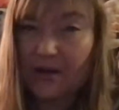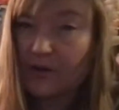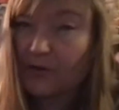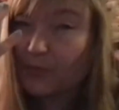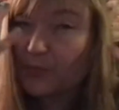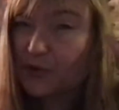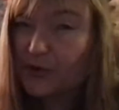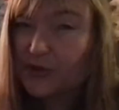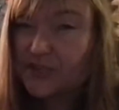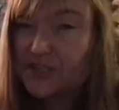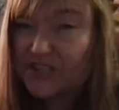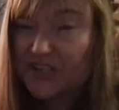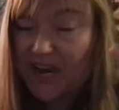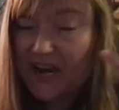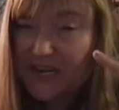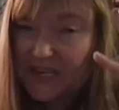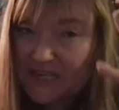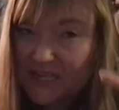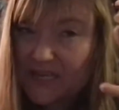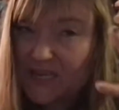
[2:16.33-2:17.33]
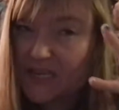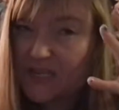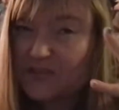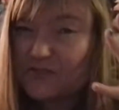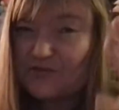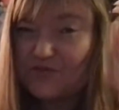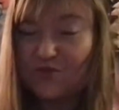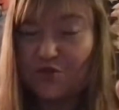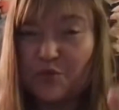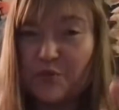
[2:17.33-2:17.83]
projecting it
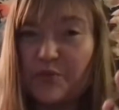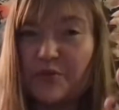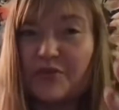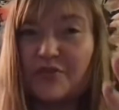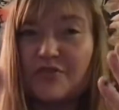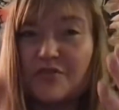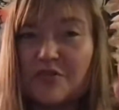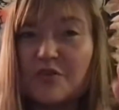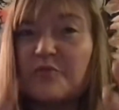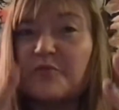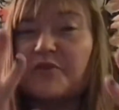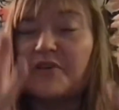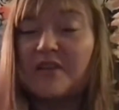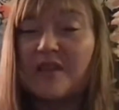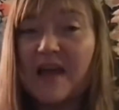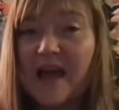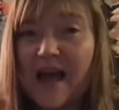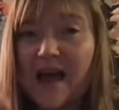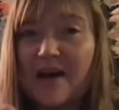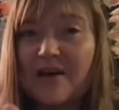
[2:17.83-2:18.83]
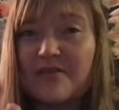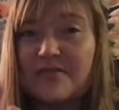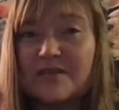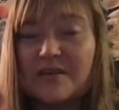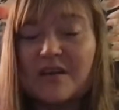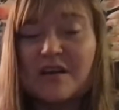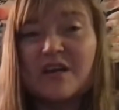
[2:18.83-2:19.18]
super, super loud,